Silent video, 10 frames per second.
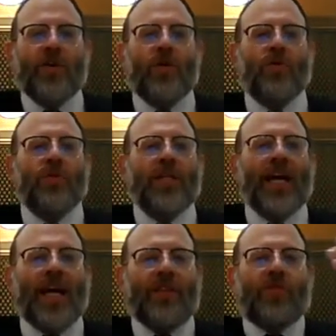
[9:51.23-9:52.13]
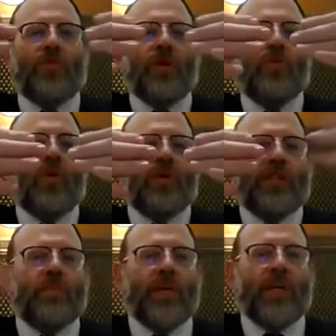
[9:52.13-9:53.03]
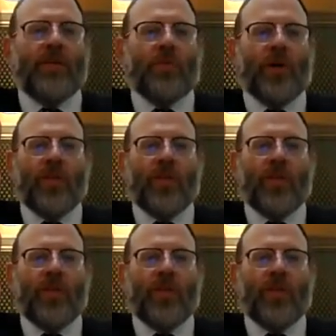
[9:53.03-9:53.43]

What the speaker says: and you only had 3 walls to begin